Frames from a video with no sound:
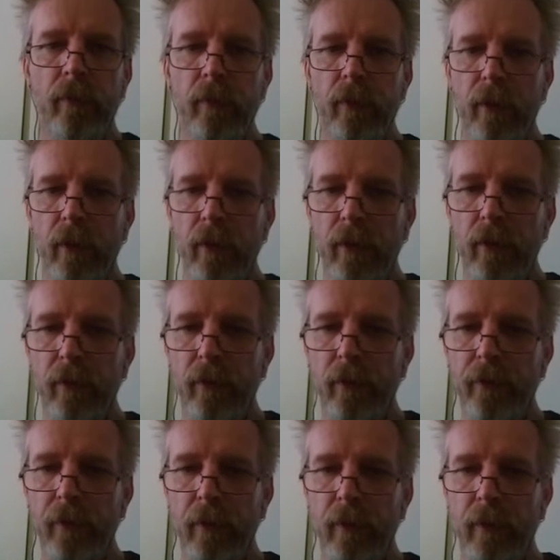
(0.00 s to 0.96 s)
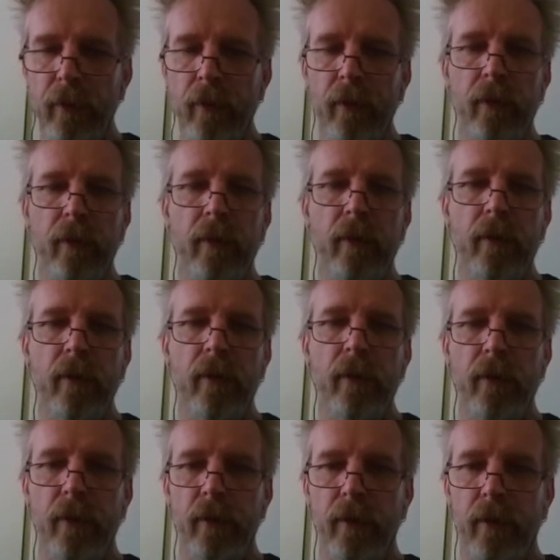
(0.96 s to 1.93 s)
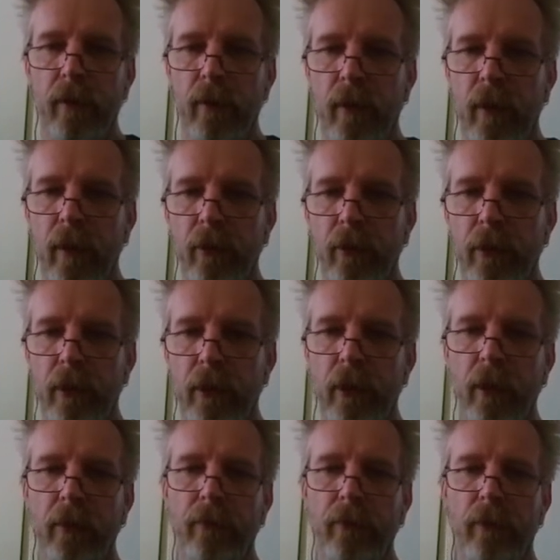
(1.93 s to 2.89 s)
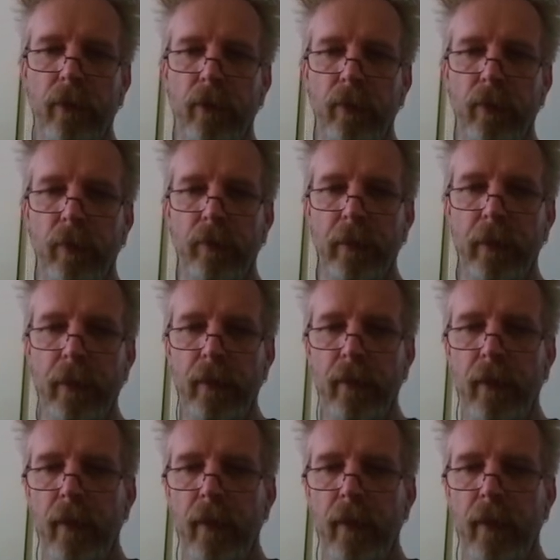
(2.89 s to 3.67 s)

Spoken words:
I don't even know how successful this will be.